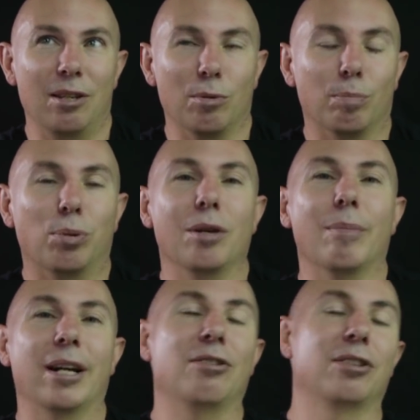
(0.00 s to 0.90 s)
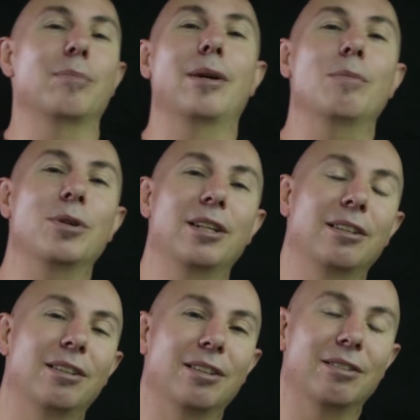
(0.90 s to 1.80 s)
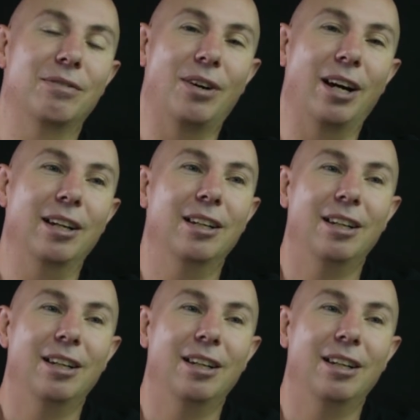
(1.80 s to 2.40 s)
would put your money on Khabib winning the fight,